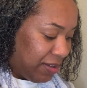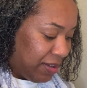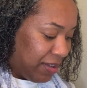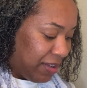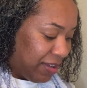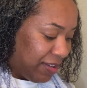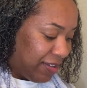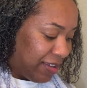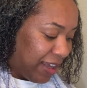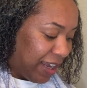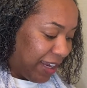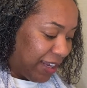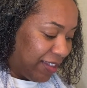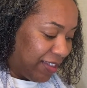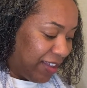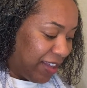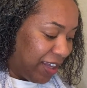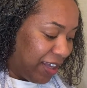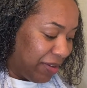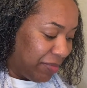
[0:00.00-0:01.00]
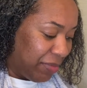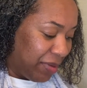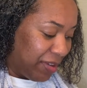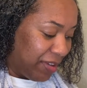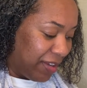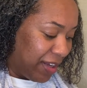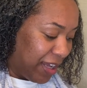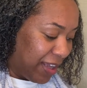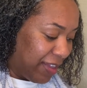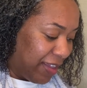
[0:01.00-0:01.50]
it's like thick, but it's
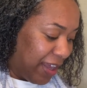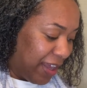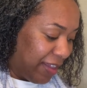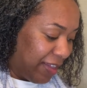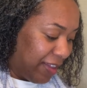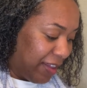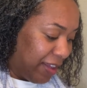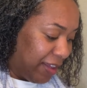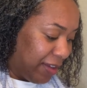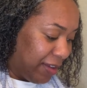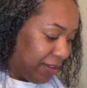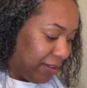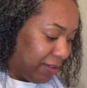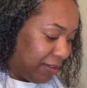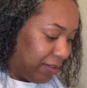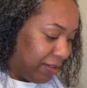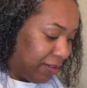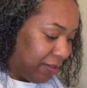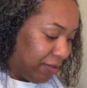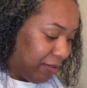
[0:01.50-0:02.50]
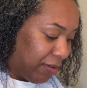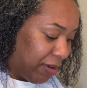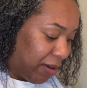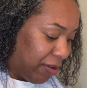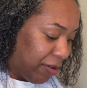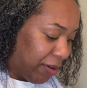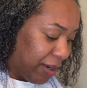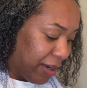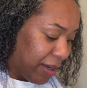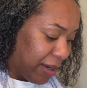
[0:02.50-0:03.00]
not that thick. So I
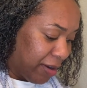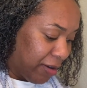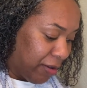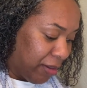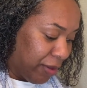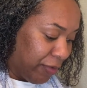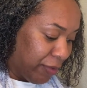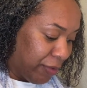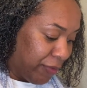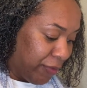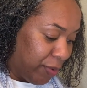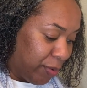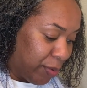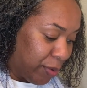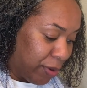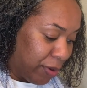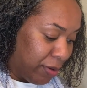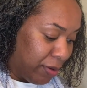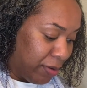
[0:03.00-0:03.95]
already got it all over the floor.